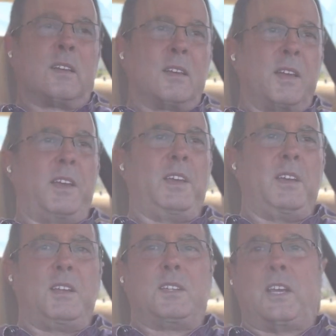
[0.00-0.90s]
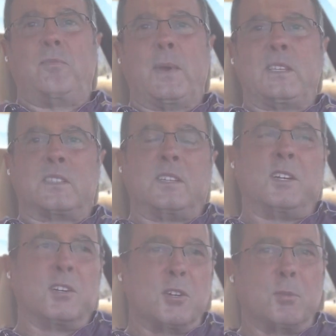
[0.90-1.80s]
Hey, Dave Mason
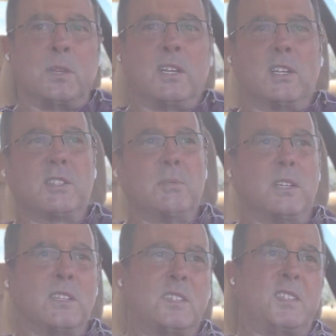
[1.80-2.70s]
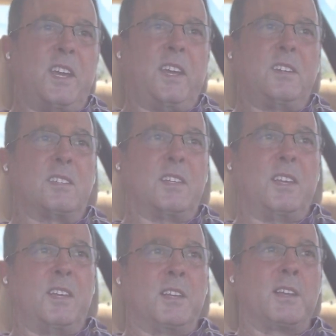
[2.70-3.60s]
here, Urban Lux Real Estate,
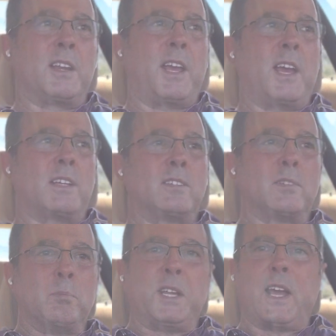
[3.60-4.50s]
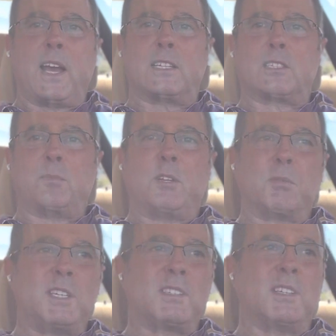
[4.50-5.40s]
and I had somebody ask me
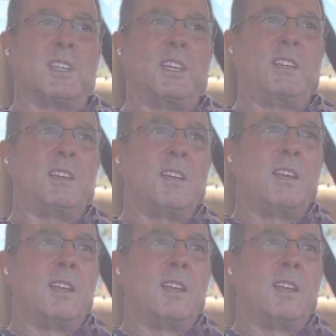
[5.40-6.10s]
recently,